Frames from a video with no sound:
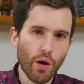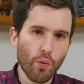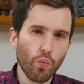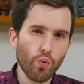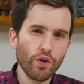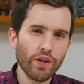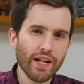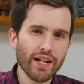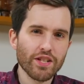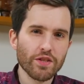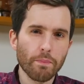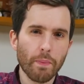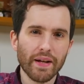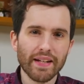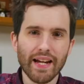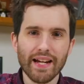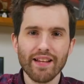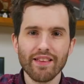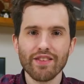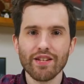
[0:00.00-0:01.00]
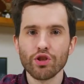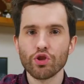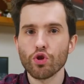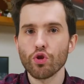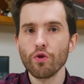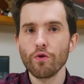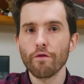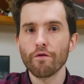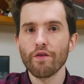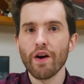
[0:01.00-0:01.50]
I wouldn't expect anything
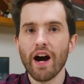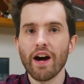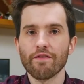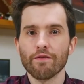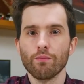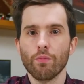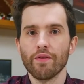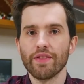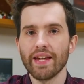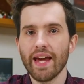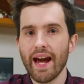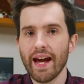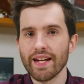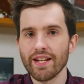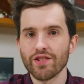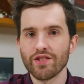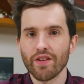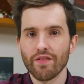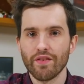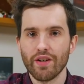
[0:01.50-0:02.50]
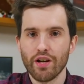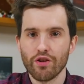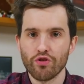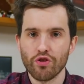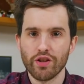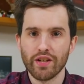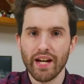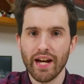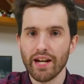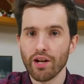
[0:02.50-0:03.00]
too far from what the
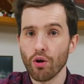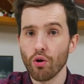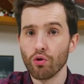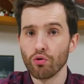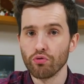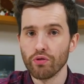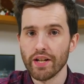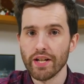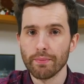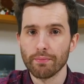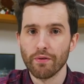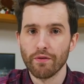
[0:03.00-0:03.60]
8700K already